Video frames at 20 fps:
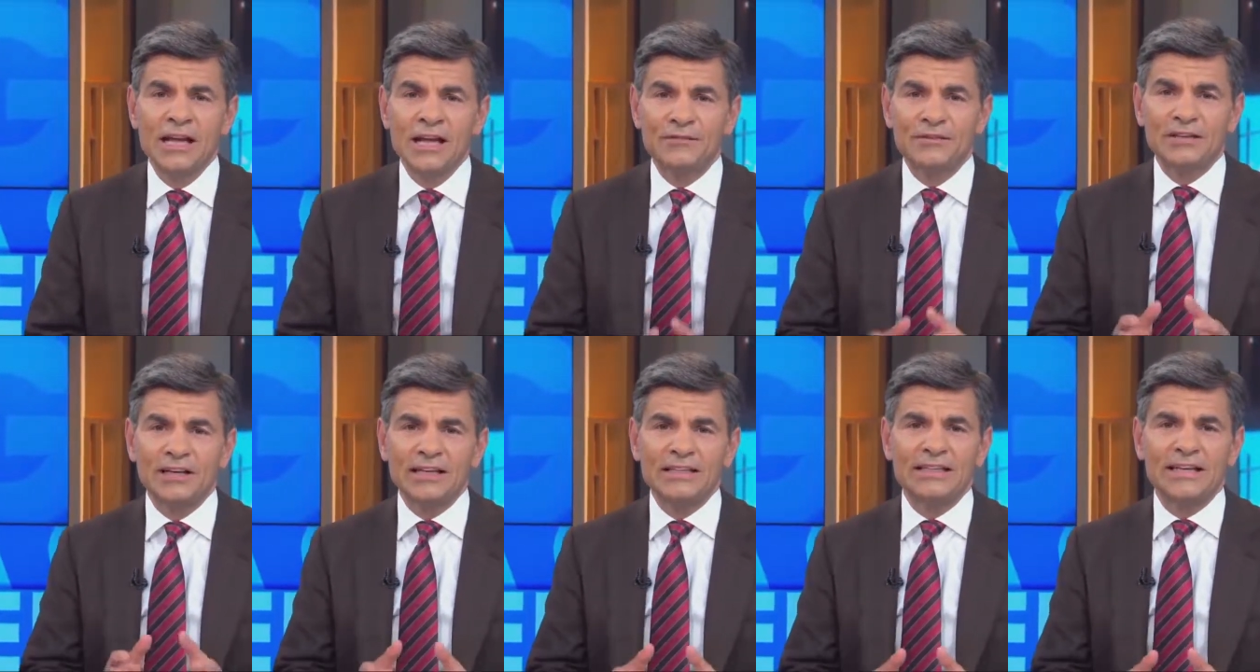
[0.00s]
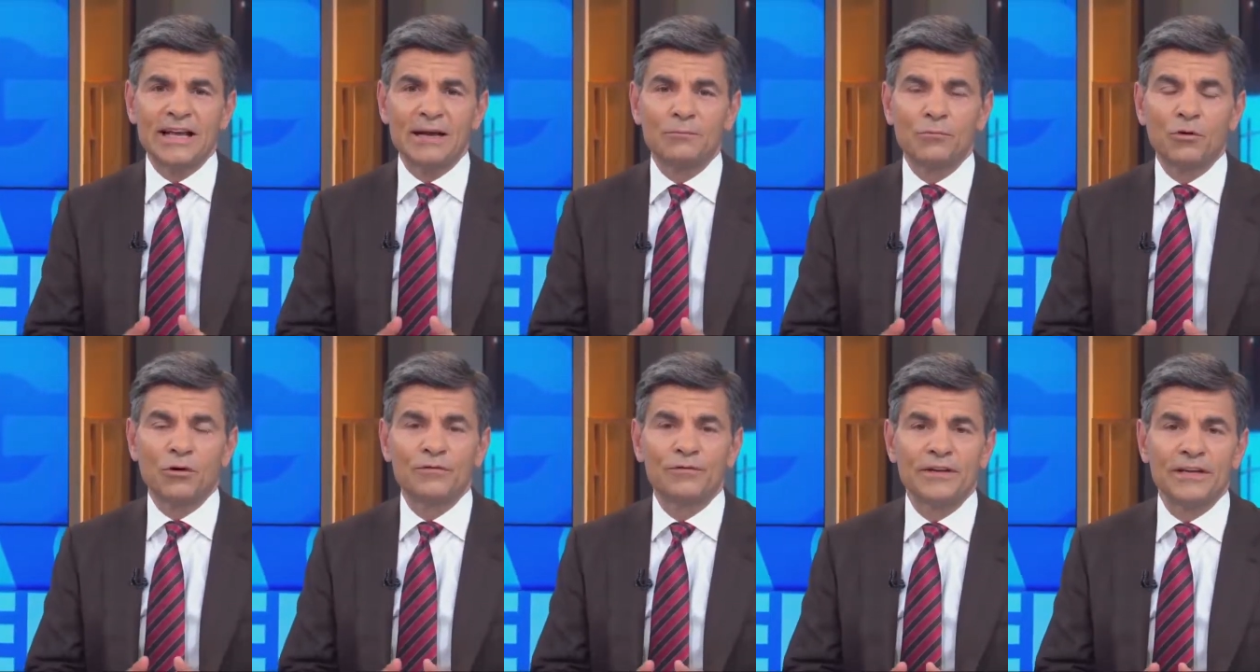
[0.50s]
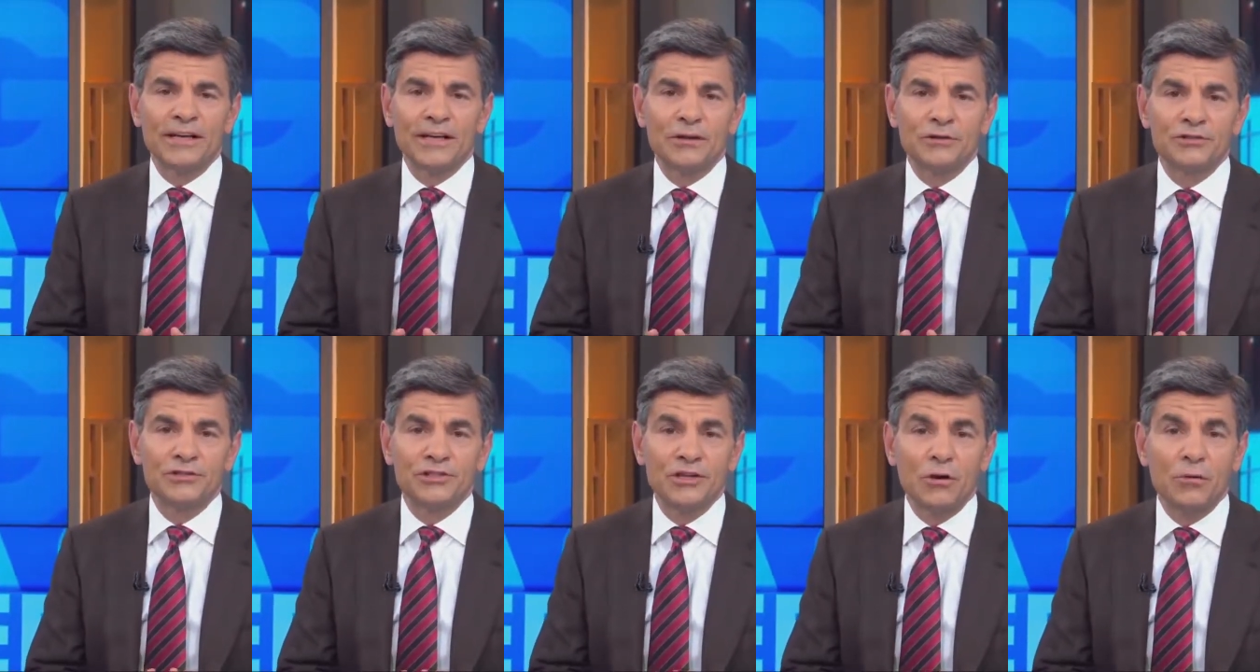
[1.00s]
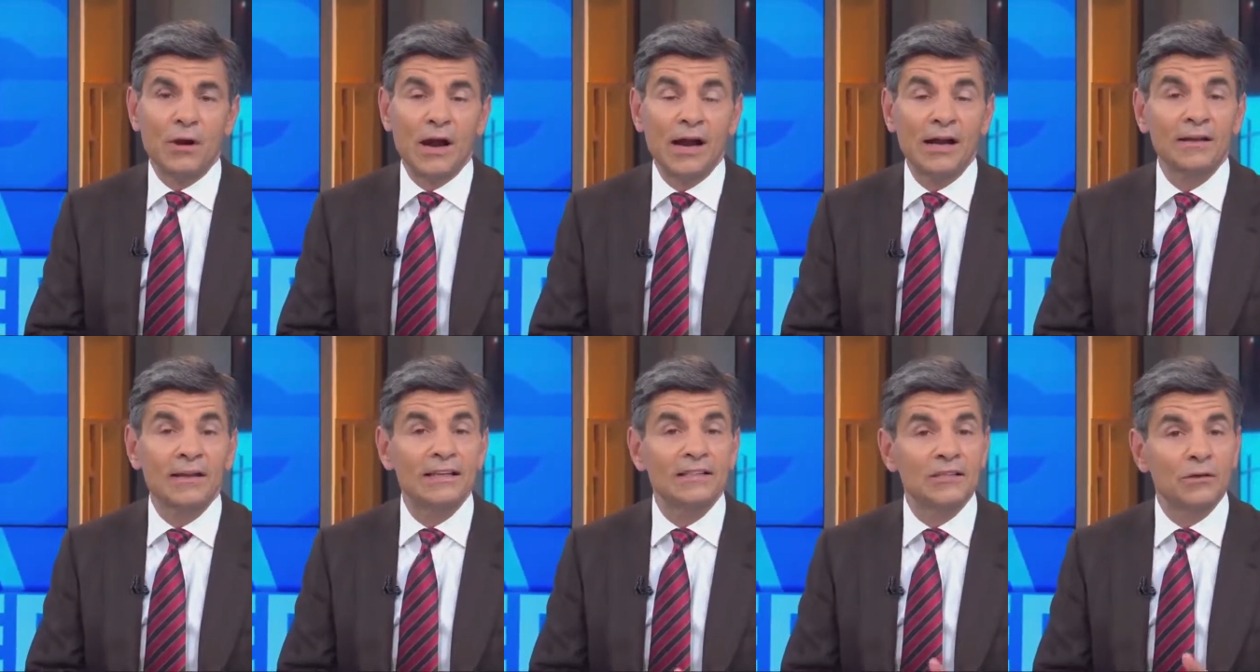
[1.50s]
If you'd like to get more videos, show
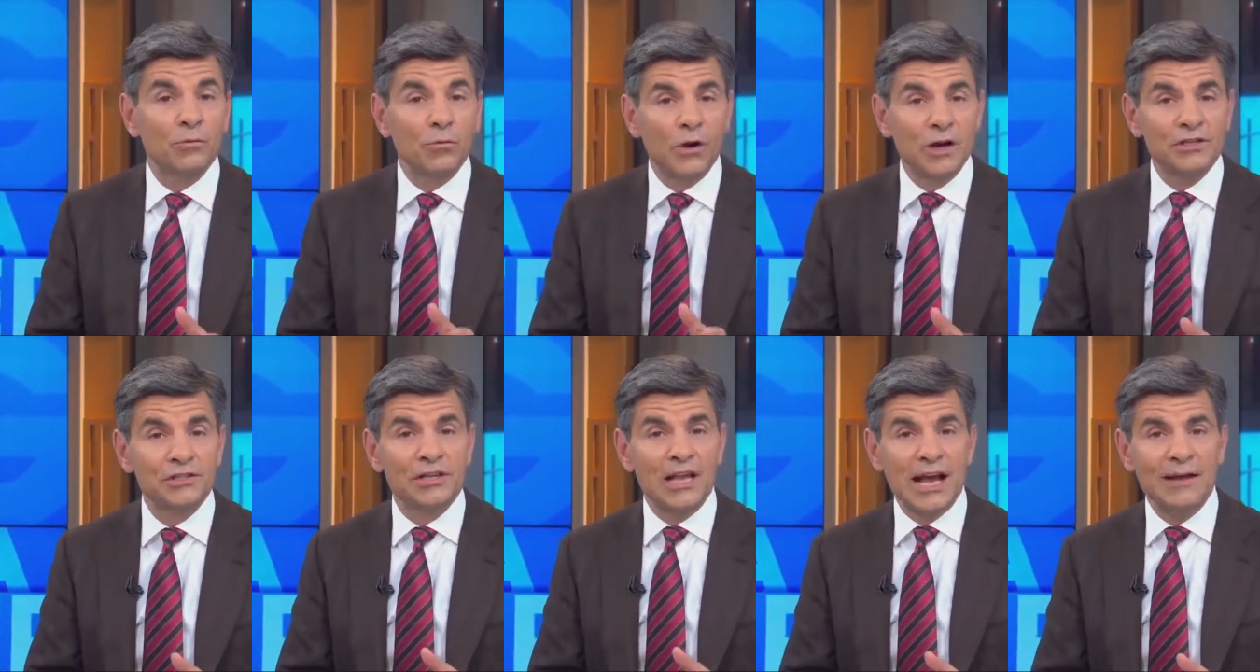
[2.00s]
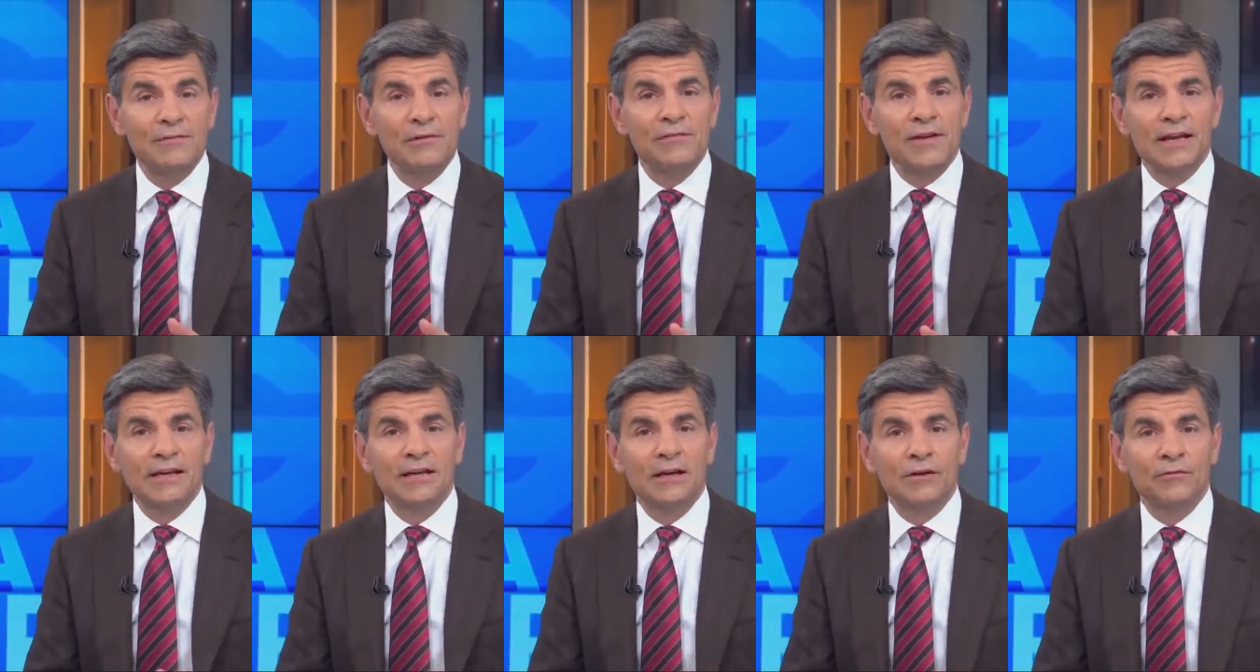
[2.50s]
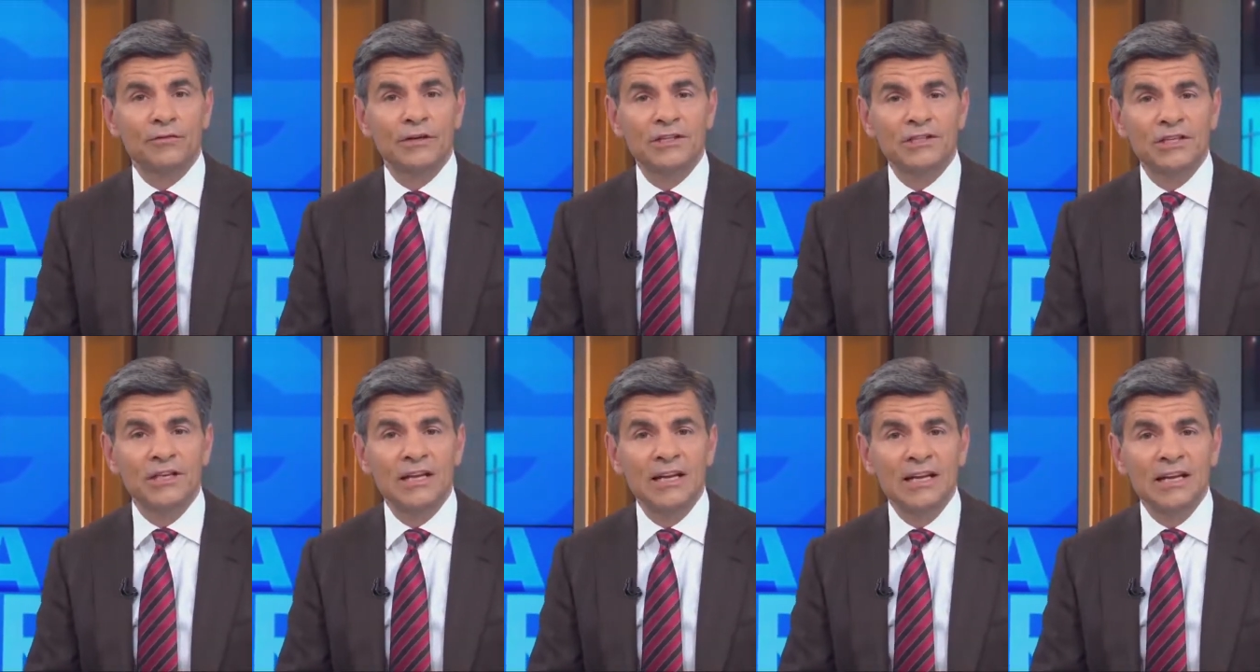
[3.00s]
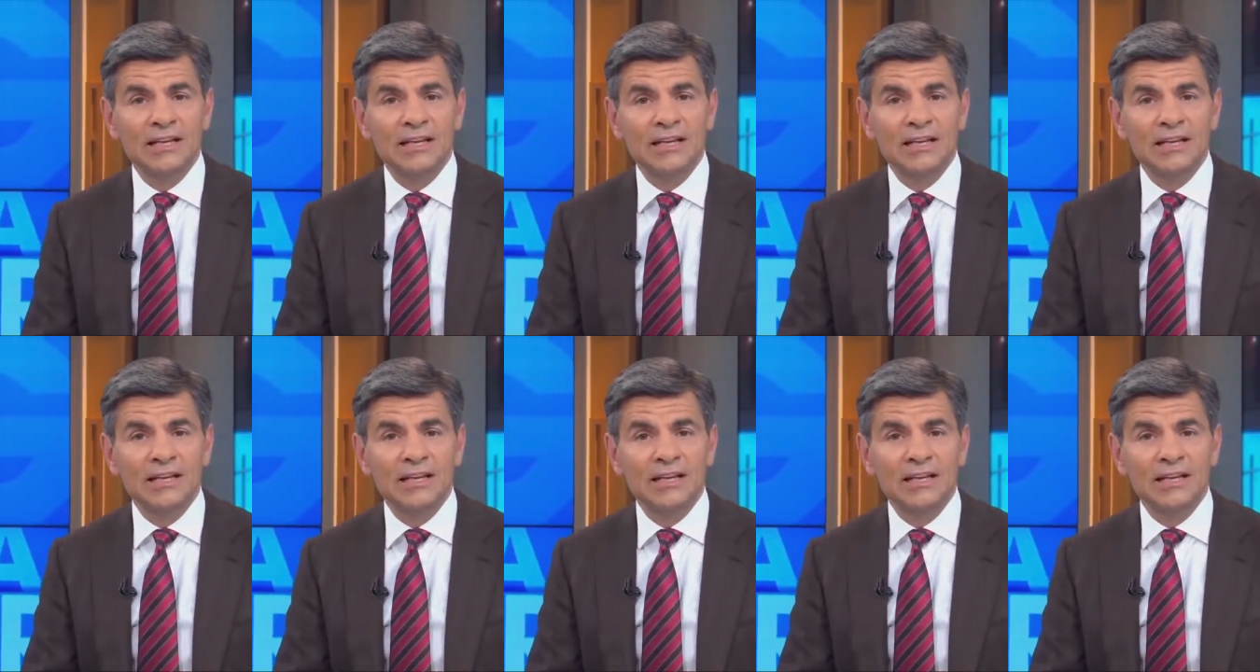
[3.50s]
highlights, and watch live event coverage,